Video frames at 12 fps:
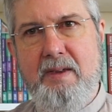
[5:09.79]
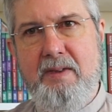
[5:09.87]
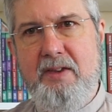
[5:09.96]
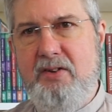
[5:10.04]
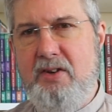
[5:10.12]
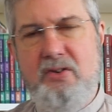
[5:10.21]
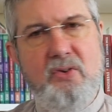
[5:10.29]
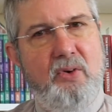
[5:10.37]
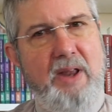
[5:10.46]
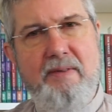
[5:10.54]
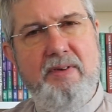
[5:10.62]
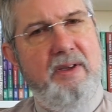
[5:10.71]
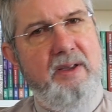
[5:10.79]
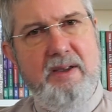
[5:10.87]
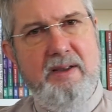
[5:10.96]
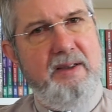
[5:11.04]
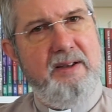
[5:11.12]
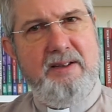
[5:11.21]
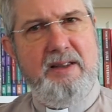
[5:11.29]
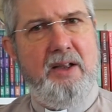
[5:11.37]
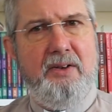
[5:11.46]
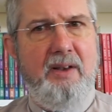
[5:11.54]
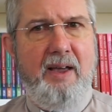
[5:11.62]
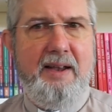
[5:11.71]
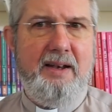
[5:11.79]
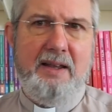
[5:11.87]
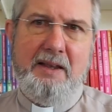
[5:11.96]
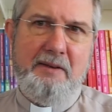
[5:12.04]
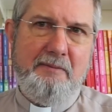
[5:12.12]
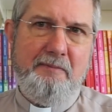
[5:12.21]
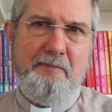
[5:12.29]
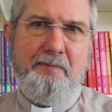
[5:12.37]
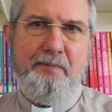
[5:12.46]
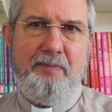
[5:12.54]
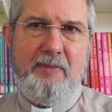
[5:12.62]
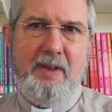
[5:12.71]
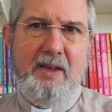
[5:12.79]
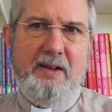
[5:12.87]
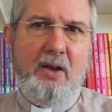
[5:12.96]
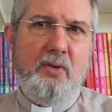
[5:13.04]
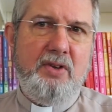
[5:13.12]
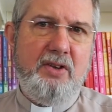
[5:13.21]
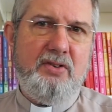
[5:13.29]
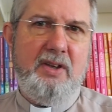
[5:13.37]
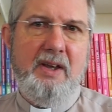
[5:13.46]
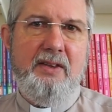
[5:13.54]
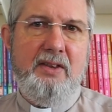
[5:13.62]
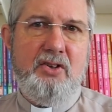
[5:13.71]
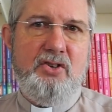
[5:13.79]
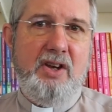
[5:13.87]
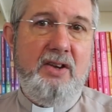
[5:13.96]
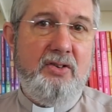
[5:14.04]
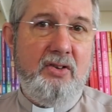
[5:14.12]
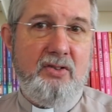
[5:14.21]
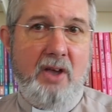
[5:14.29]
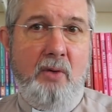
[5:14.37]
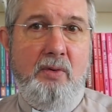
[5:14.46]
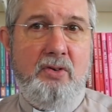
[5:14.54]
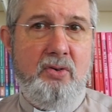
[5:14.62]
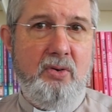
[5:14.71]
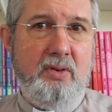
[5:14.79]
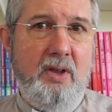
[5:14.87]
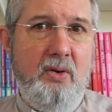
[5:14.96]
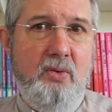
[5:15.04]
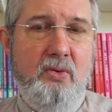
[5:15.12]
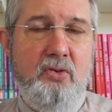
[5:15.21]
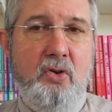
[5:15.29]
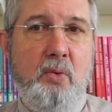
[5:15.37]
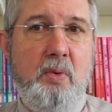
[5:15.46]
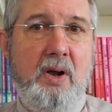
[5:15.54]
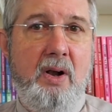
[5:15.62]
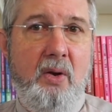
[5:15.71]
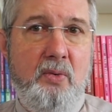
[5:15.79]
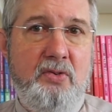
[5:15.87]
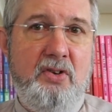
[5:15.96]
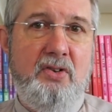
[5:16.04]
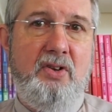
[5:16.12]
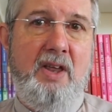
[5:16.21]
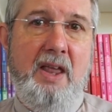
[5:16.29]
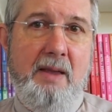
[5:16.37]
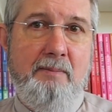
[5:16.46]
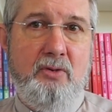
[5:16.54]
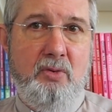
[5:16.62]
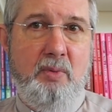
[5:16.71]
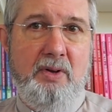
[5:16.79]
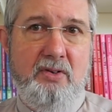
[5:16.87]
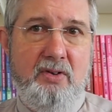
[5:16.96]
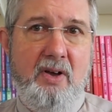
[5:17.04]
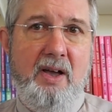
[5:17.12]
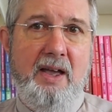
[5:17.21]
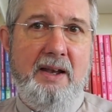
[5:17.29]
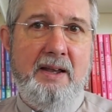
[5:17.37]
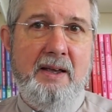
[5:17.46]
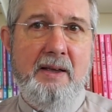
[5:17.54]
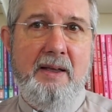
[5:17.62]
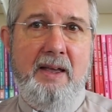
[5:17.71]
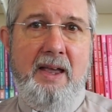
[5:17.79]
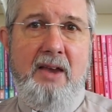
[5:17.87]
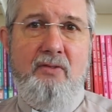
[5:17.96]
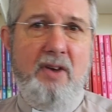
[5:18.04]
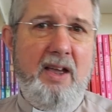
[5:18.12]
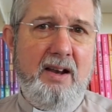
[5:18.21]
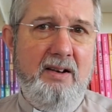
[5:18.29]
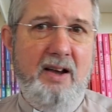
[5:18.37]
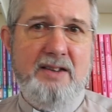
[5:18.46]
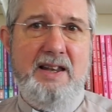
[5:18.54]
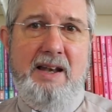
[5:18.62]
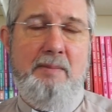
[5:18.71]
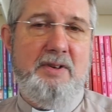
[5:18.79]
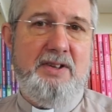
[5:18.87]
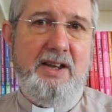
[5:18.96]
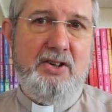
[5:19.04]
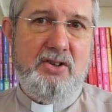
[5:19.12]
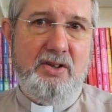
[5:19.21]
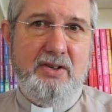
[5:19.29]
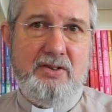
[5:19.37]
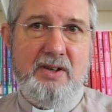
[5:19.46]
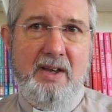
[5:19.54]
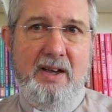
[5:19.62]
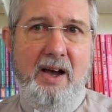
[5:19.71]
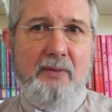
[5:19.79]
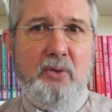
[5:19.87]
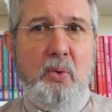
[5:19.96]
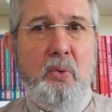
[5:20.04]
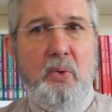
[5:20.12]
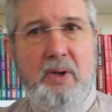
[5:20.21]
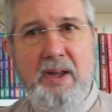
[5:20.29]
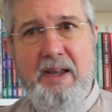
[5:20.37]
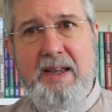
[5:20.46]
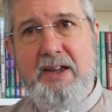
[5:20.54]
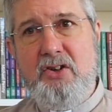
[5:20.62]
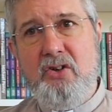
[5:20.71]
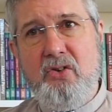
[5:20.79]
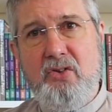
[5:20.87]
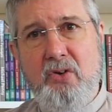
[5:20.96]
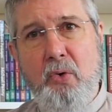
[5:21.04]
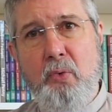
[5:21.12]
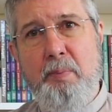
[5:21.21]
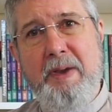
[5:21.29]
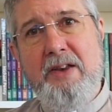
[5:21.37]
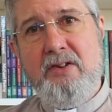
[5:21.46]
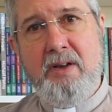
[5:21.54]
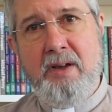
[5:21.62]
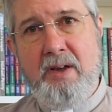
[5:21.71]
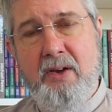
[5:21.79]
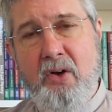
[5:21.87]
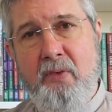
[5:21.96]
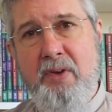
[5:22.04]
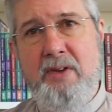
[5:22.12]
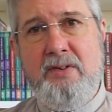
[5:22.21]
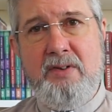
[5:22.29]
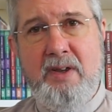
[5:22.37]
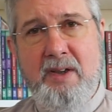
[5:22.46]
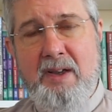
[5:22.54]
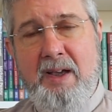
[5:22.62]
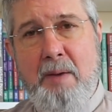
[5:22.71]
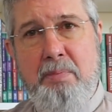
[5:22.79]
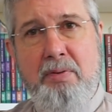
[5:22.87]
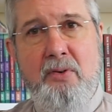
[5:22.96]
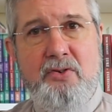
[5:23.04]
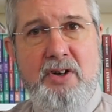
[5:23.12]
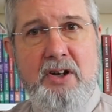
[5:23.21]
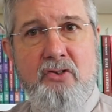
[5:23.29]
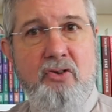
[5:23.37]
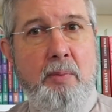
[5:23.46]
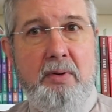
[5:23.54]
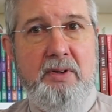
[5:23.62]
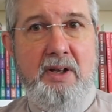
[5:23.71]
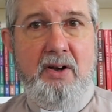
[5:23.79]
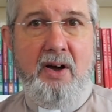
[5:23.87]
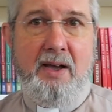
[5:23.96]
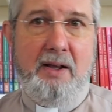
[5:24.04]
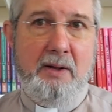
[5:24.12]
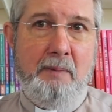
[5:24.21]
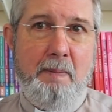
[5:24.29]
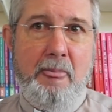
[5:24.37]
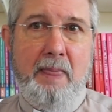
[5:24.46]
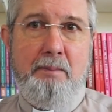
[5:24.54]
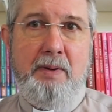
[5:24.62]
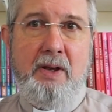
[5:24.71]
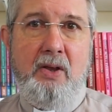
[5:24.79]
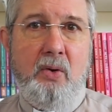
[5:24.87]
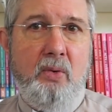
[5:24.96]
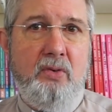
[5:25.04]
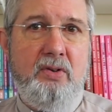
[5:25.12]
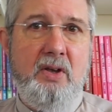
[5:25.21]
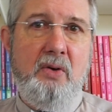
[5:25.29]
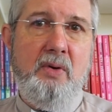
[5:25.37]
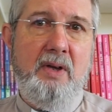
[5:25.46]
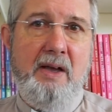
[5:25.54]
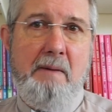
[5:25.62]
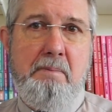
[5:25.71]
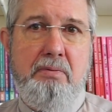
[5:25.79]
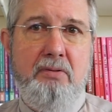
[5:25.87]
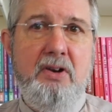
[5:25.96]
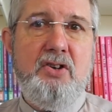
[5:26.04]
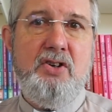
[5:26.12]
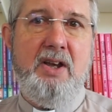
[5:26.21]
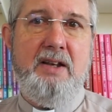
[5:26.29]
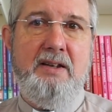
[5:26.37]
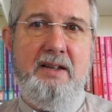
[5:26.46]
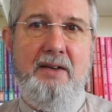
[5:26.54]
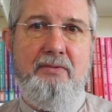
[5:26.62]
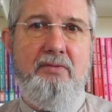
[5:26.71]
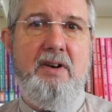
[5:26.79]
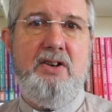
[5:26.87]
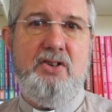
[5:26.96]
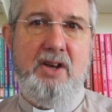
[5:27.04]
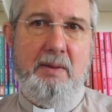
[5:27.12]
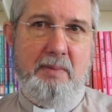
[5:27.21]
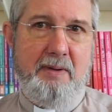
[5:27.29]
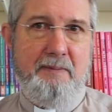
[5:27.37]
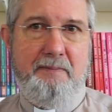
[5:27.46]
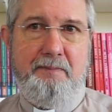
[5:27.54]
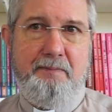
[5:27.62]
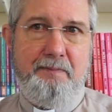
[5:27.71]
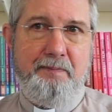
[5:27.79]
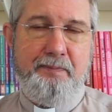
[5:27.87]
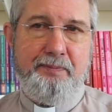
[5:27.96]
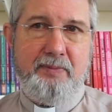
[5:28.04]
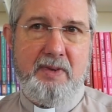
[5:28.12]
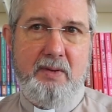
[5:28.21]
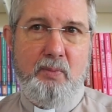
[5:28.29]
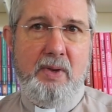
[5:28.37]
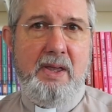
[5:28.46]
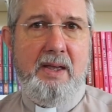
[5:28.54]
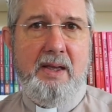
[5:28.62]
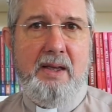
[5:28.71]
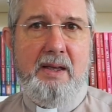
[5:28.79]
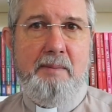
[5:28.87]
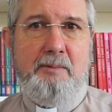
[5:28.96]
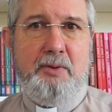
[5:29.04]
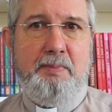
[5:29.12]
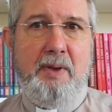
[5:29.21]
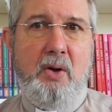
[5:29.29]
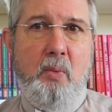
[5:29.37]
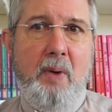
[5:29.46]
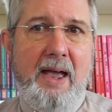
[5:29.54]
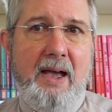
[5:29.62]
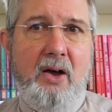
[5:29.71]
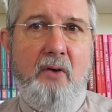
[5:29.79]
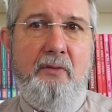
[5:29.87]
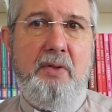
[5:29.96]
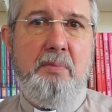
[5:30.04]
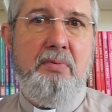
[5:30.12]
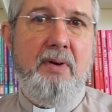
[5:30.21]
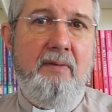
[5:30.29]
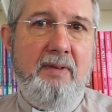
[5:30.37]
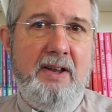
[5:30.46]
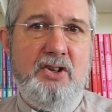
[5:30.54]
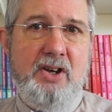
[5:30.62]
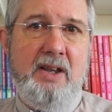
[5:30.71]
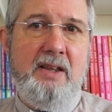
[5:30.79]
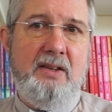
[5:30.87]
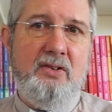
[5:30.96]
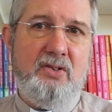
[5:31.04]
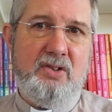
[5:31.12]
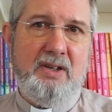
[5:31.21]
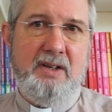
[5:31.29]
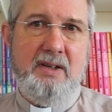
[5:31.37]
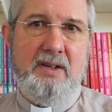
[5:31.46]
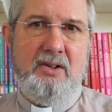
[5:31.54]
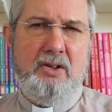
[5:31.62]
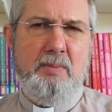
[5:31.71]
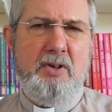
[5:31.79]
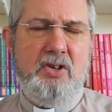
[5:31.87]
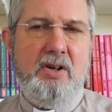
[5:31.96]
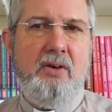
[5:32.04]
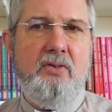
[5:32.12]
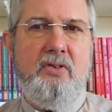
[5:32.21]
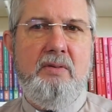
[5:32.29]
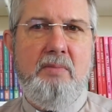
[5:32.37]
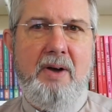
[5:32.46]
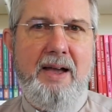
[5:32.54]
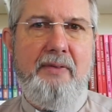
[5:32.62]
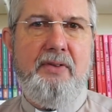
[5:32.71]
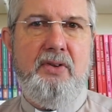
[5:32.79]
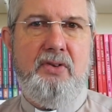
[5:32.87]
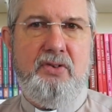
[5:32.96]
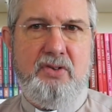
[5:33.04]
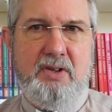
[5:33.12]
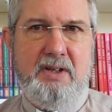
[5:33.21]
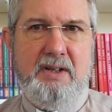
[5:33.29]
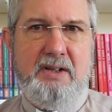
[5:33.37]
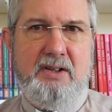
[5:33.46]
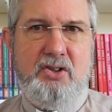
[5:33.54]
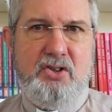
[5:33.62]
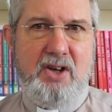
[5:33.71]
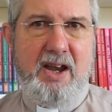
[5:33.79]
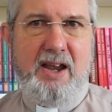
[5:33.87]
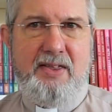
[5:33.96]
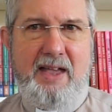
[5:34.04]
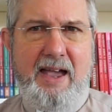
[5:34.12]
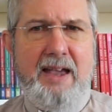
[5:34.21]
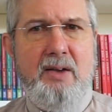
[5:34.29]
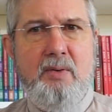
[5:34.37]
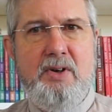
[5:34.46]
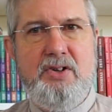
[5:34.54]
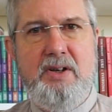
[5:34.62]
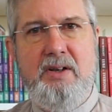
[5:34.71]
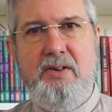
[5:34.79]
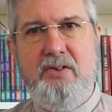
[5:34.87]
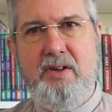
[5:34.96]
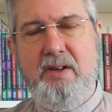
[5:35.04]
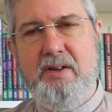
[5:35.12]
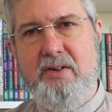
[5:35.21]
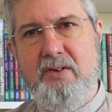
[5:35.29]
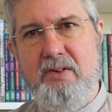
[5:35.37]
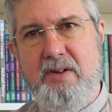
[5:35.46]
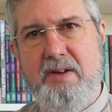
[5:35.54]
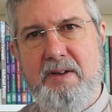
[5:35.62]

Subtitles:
This is not ever done lightly. Notice that Jesus only took those who were closest to him to one side. He recognized their limitations. After all, he had just told Peter of his approaching triple denial, but he also appreciated their friendship. We must be aware of the privilege it is to be chosen by others to share their anguish and concerns.